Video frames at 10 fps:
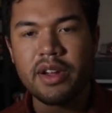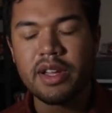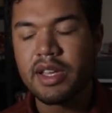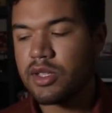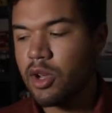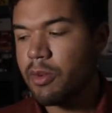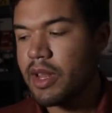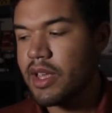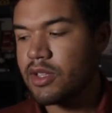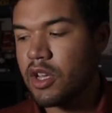Because
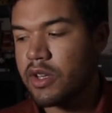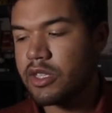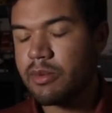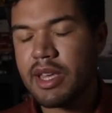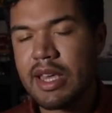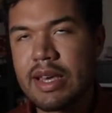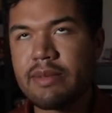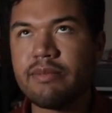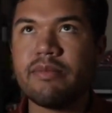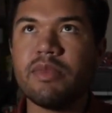nobody is going to be,
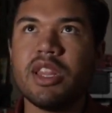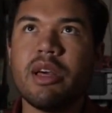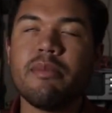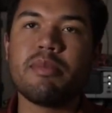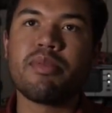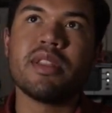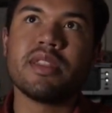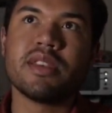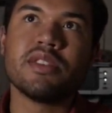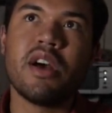let me print
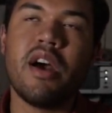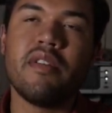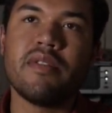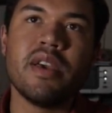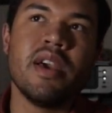this off,